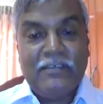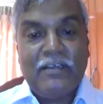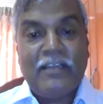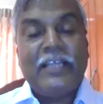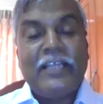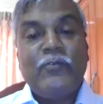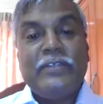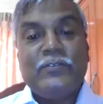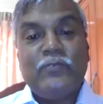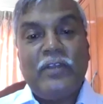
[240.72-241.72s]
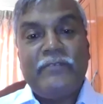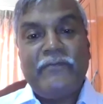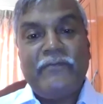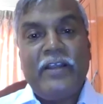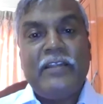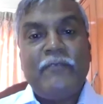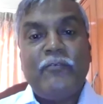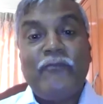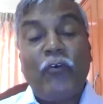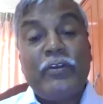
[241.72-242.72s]
And likewise, we have defined
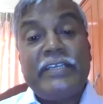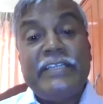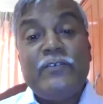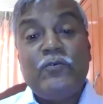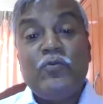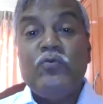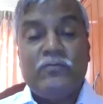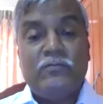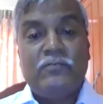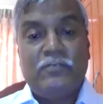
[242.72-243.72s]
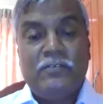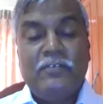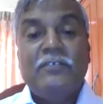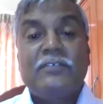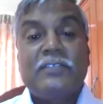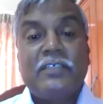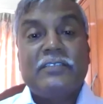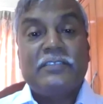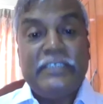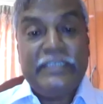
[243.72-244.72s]
about 42
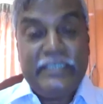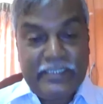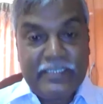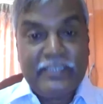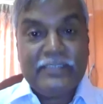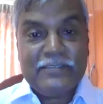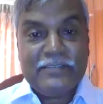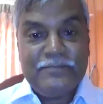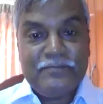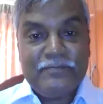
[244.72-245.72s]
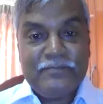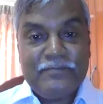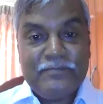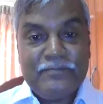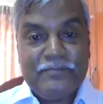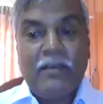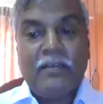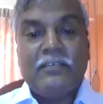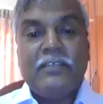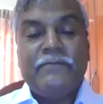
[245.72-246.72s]
such indicators.
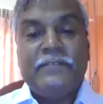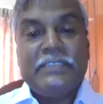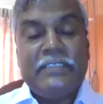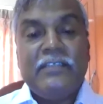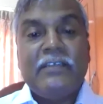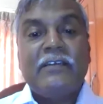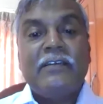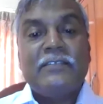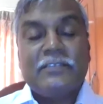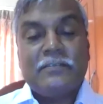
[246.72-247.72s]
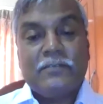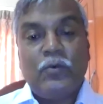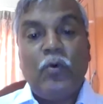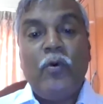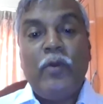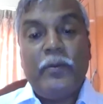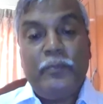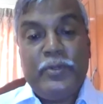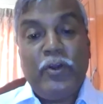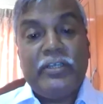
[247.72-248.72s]
And if these indicators go
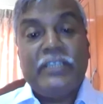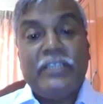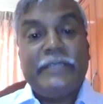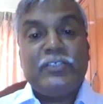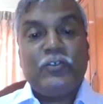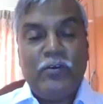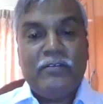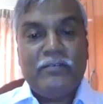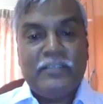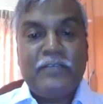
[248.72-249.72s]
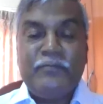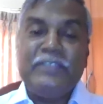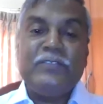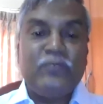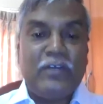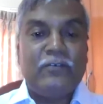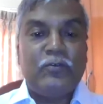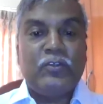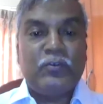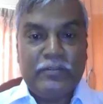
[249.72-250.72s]
beyond the threshold, that means we are
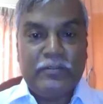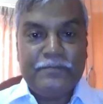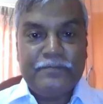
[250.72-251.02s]
doing good.